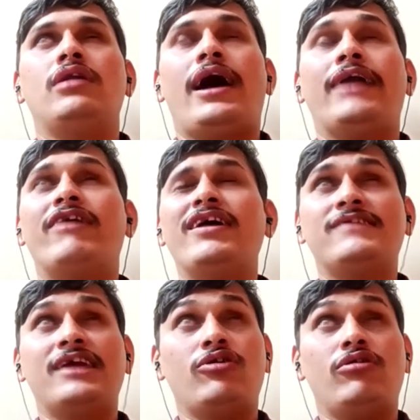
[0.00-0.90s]
advanced
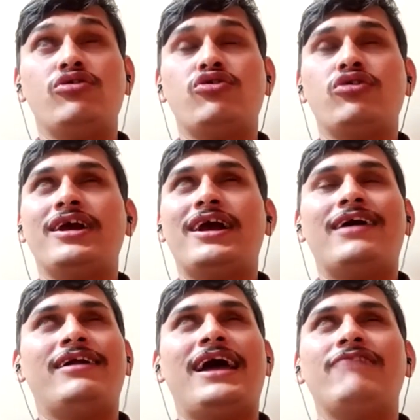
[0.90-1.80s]
technology ke
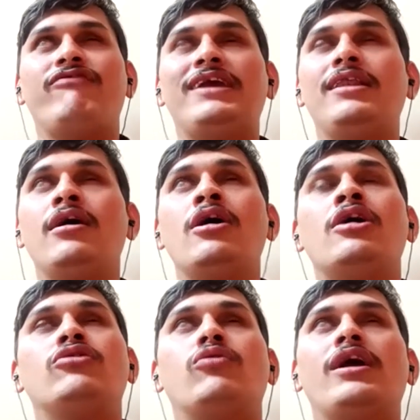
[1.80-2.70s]
karan I feel
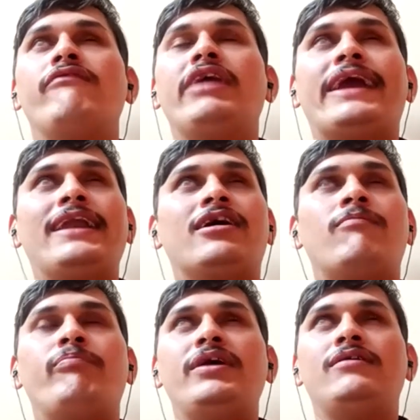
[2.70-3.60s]
today we can
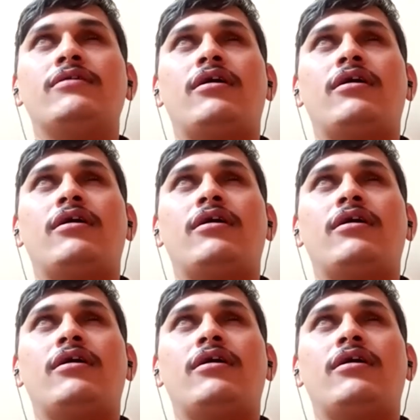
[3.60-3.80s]
compete